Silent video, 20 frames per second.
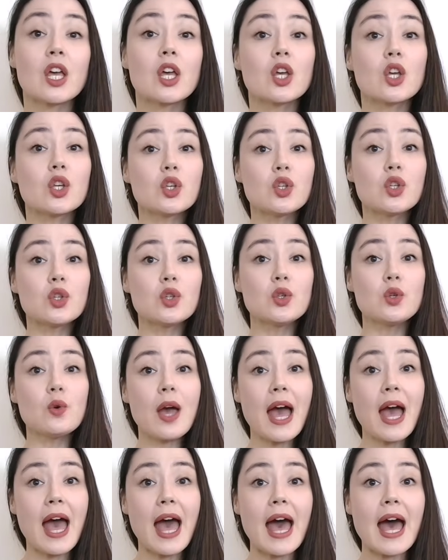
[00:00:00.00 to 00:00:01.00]
You
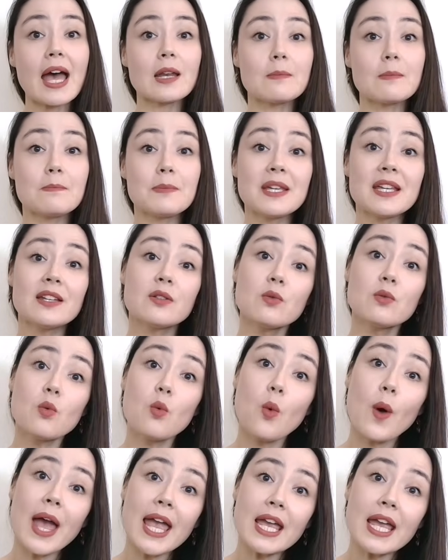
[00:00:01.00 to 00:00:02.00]
had been
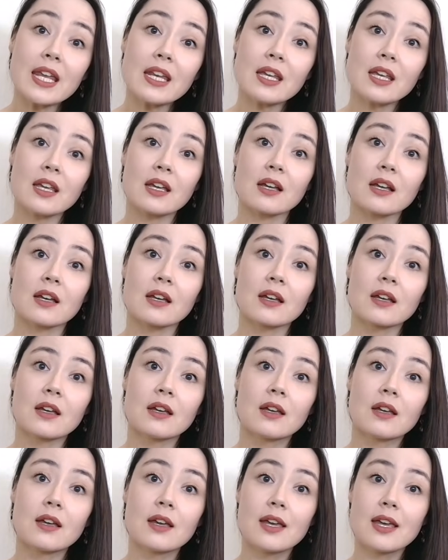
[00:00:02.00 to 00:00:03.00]
waiting.
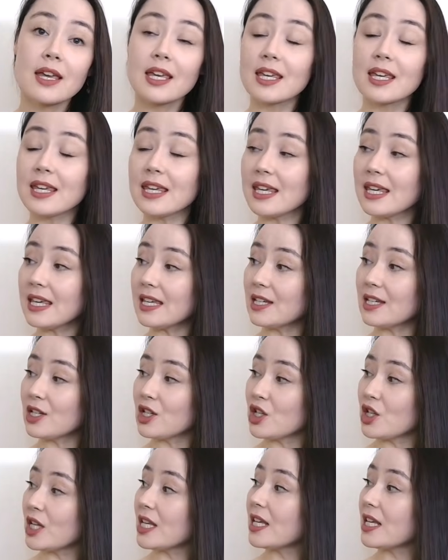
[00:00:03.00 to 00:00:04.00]
He,
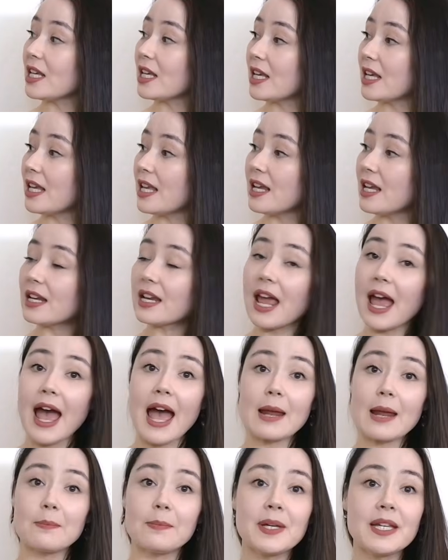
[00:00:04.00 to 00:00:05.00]
she, it
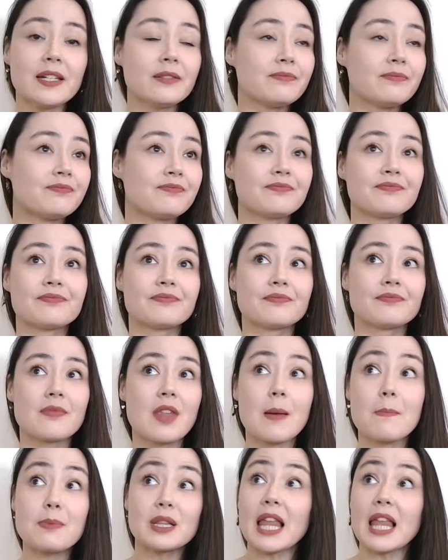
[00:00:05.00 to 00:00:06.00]
had been
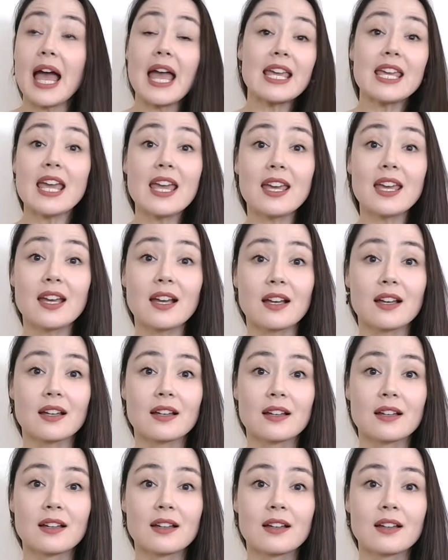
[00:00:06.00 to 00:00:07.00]
playing.
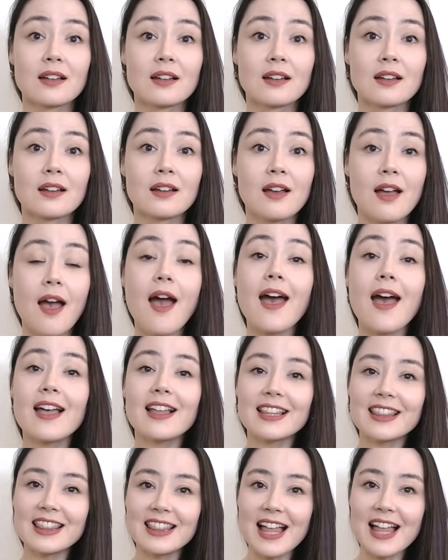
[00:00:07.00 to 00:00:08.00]

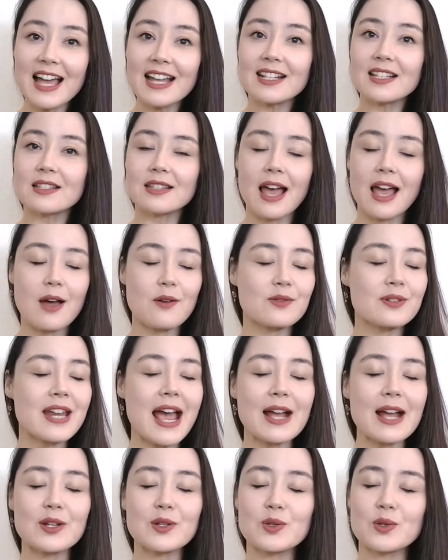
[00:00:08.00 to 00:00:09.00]
Let's sound
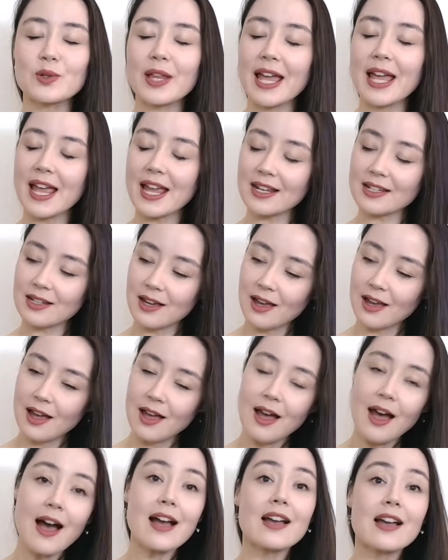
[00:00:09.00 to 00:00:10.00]
natural and
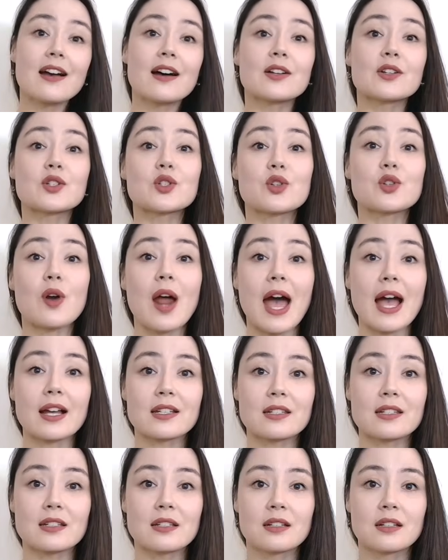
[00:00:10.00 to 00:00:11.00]

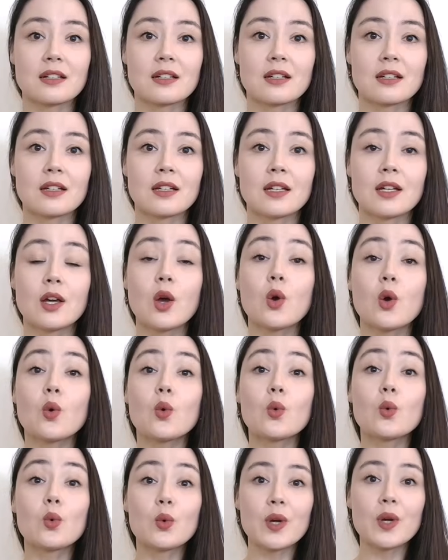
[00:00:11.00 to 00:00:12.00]
contract.
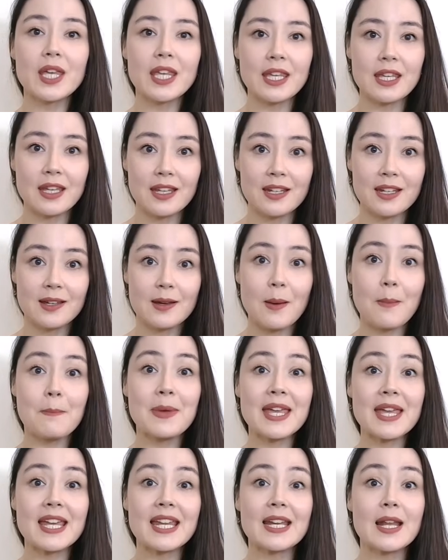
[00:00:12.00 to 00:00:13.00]
We'd
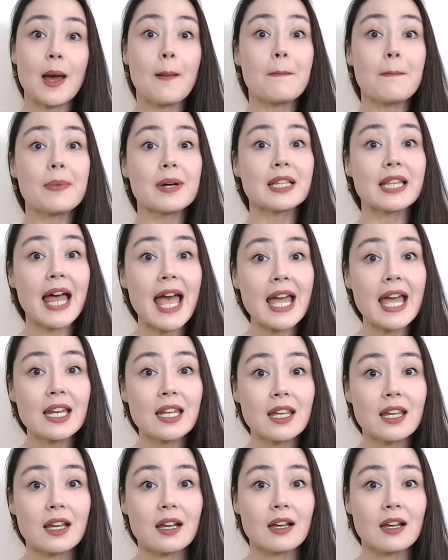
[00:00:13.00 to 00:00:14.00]
been
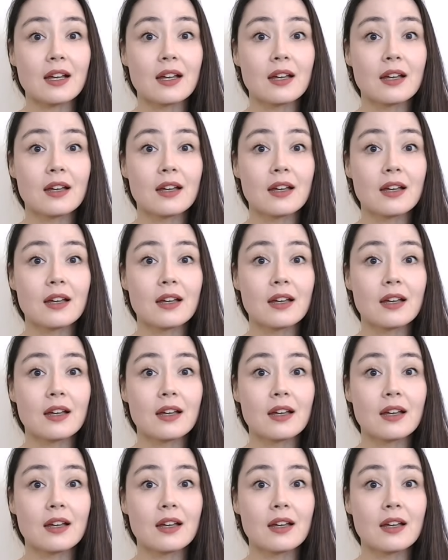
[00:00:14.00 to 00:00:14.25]
planning.